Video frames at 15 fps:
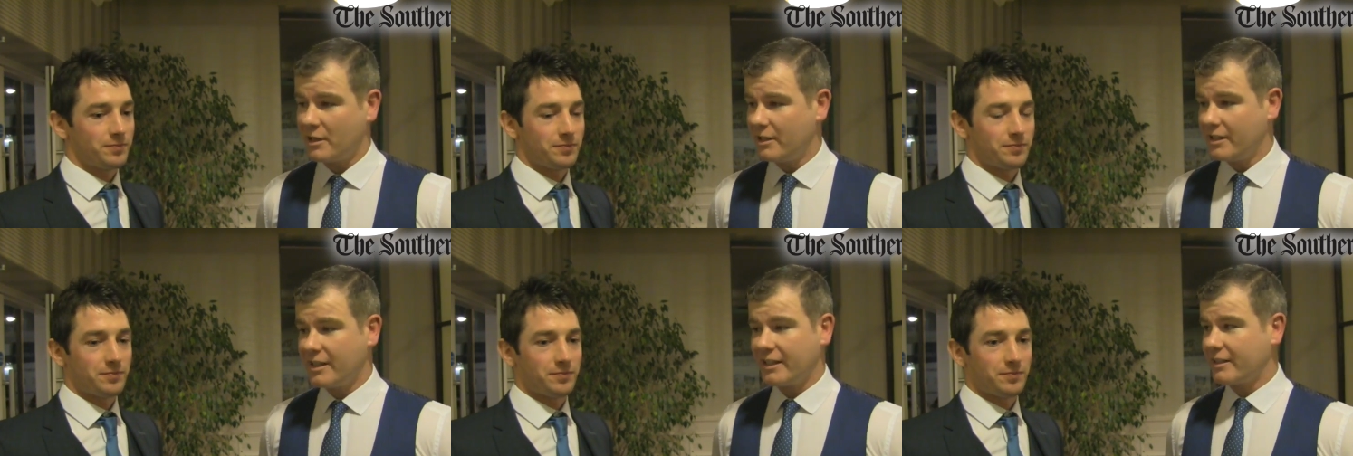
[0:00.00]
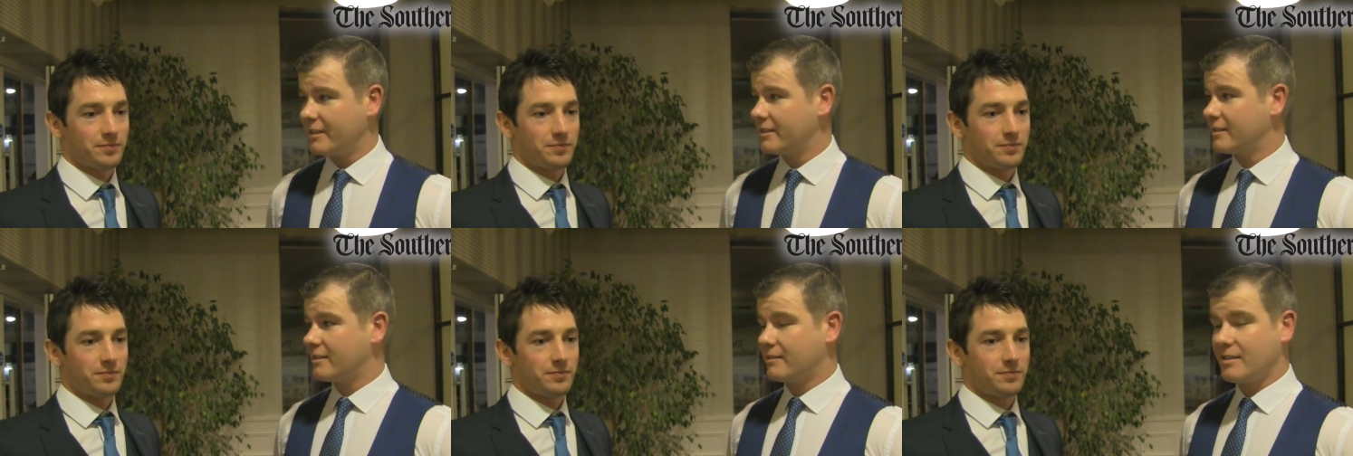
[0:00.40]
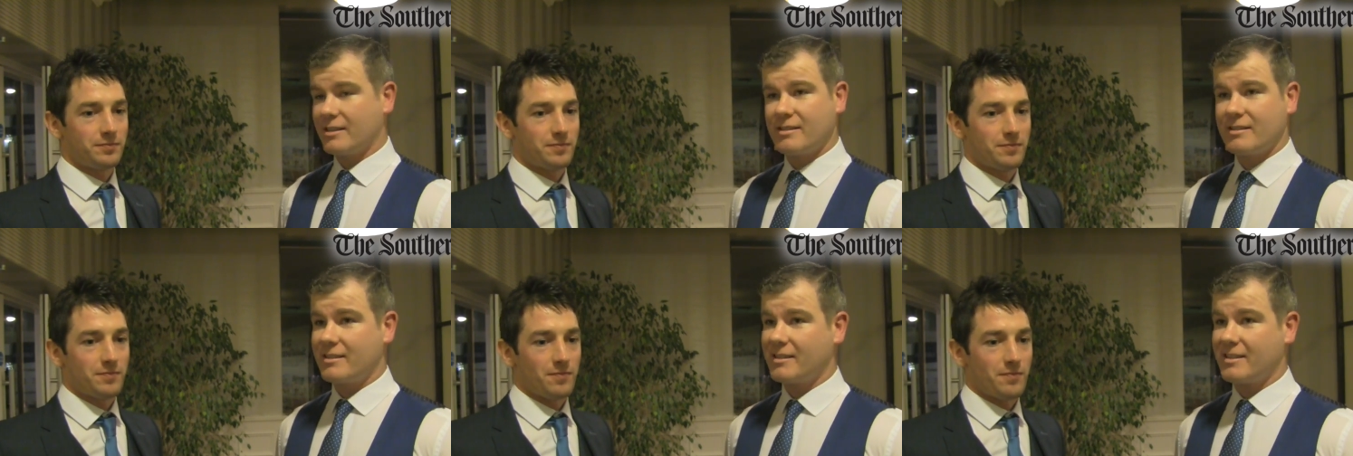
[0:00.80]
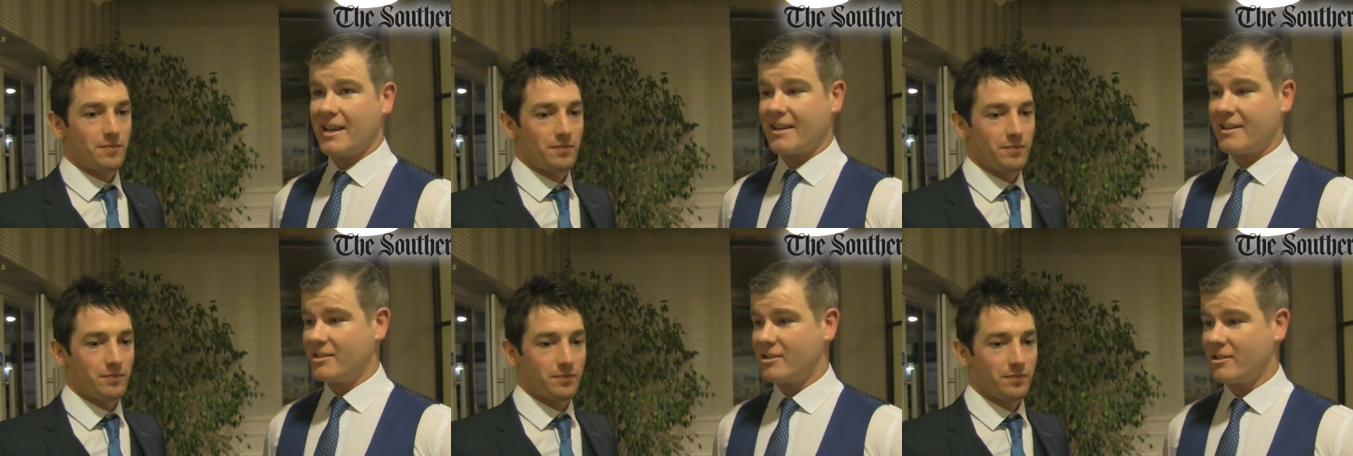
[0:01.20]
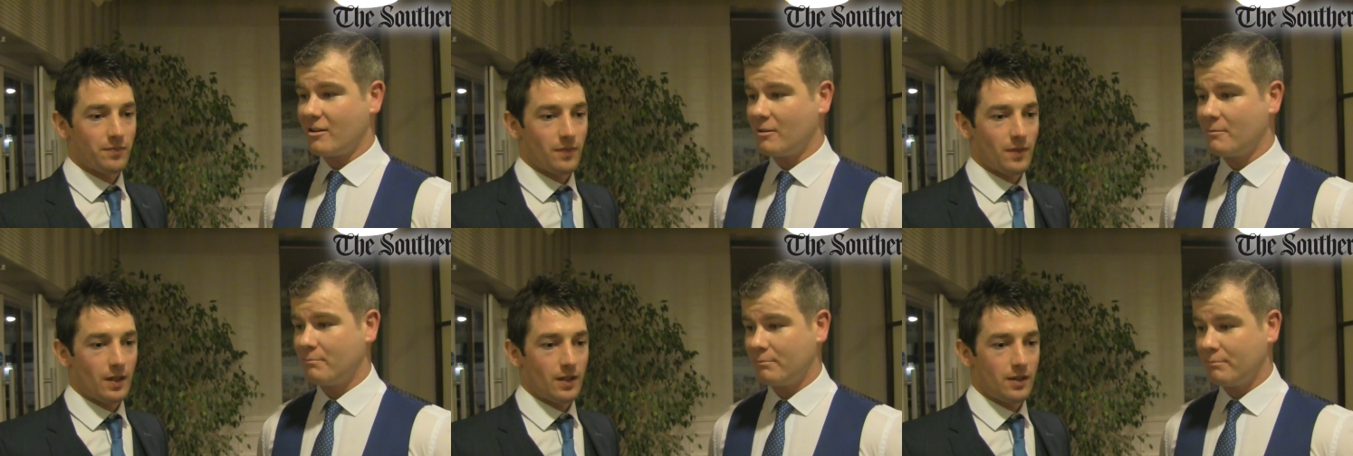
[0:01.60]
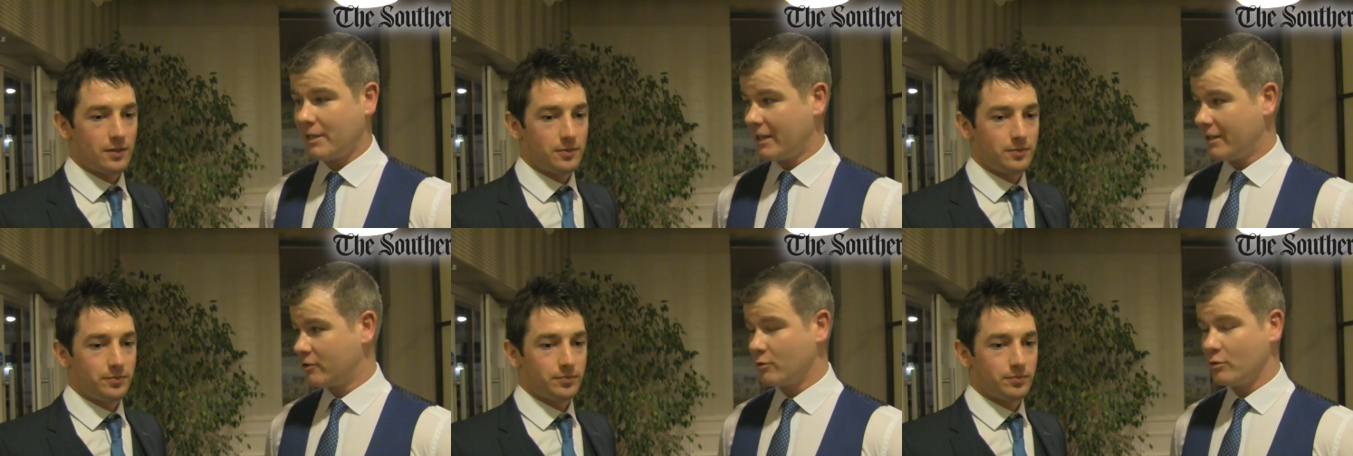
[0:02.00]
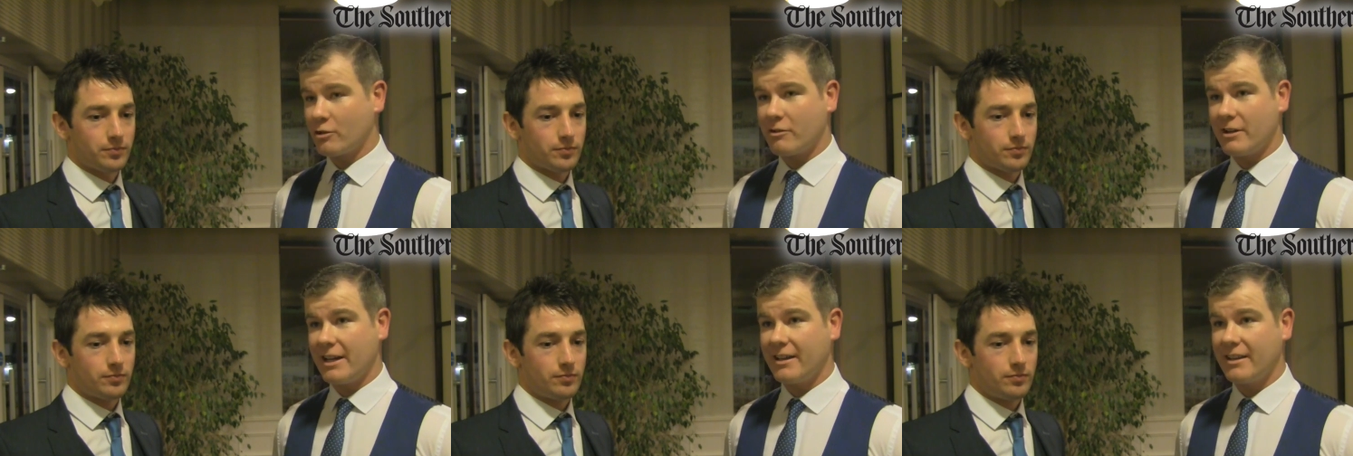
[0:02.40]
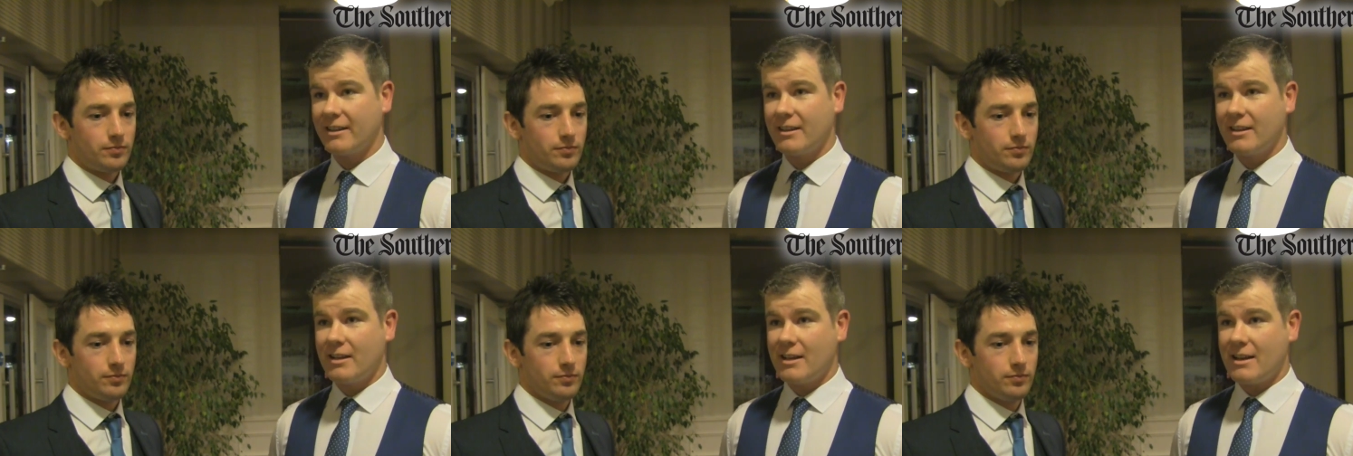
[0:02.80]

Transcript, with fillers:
Speaker 1: For me, I think this this is the second year playing junior A.